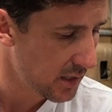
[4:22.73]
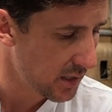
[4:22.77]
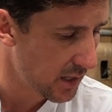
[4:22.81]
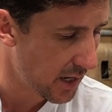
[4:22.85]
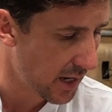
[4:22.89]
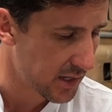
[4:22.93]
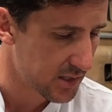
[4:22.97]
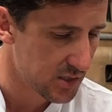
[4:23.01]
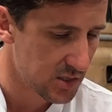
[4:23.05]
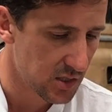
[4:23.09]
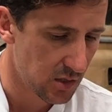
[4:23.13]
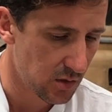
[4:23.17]

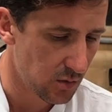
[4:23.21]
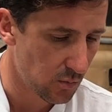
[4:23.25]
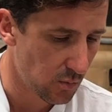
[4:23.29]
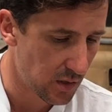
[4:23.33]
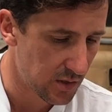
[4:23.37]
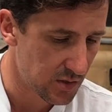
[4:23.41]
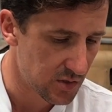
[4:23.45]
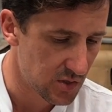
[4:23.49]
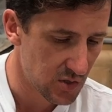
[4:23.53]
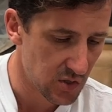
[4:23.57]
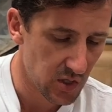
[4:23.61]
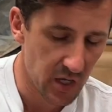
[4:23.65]
accident at
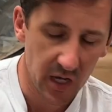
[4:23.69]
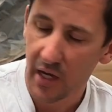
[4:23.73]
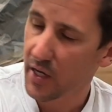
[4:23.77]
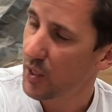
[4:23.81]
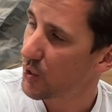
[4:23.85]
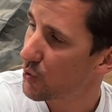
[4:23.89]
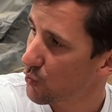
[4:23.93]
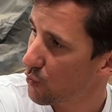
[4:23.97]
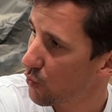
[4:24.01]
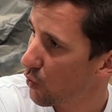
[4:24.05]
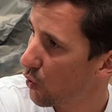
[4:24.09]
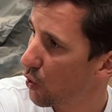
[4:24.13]
one
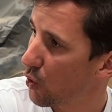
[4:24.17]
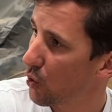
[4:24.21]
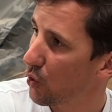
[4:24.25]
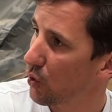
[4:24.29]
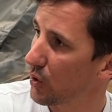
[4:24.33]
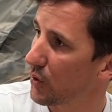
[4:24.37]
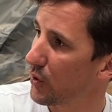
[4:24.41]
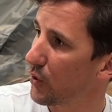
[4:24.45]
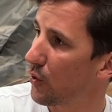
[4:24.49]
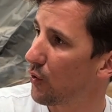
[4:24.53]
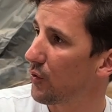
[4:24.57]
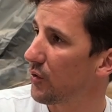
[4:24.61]
stage or
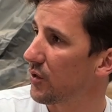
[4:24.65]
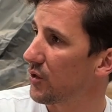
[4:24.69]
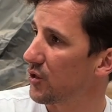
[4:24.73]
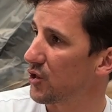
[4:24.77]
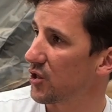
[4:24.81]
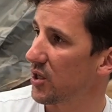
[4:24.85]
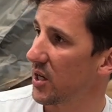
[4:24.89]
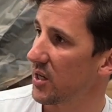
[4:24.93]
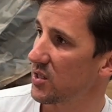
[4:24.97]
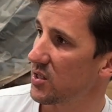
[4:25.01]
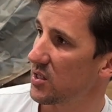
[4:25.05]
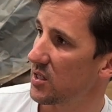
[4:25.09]
early on
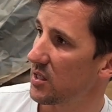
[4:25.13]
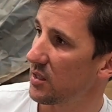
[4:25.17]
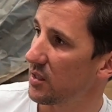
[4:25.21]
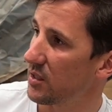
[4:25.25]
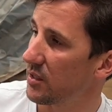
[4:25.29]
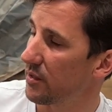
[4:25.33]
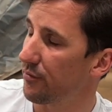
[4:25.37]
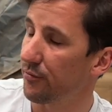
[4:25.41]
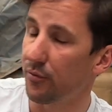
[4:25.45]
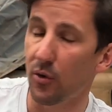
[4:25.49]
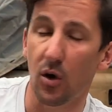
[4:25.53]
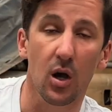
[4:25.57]

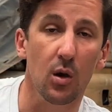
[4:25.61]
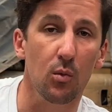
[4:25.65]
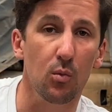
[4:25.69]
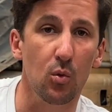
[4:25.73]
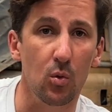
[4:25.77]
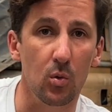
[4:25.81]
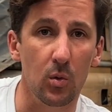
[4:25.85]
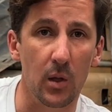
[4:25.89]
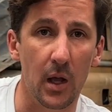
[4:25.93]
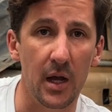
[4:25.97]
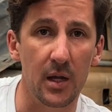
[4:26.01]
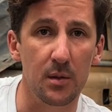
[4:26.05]
the
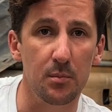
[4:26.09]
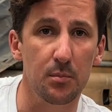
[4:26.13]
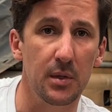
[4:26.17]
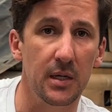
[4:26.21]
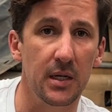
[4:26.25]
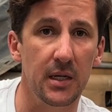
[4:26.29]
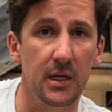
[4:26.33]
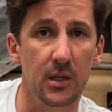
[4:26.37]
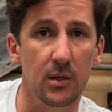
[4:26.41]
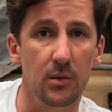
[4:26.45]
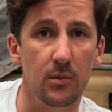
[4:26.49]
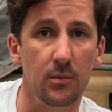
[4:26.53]
firewall had
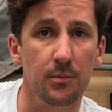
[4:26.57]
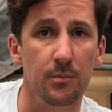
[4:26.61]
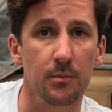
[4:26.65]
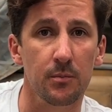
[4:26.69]
been